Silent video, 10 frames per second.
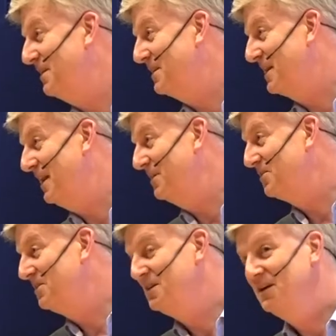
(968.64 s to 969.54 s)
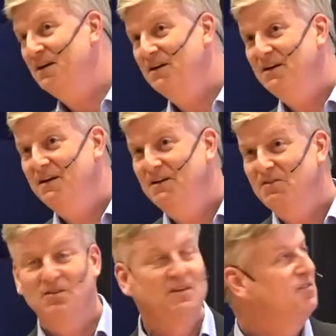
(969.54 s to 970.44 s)
uh, the case.
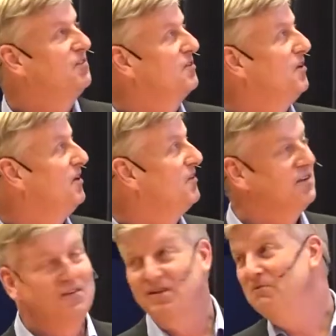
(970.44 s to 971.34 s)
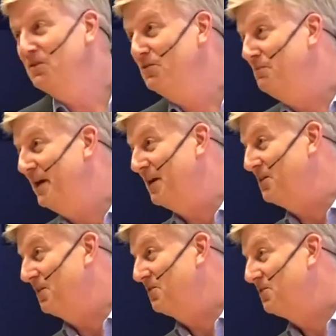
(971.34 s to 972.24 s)
So this is called Simpson's
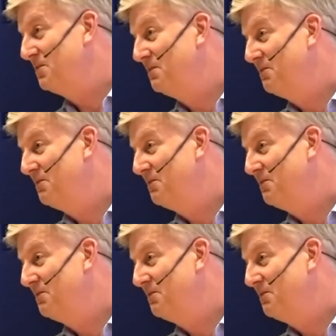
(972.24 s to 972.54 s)
Paradox.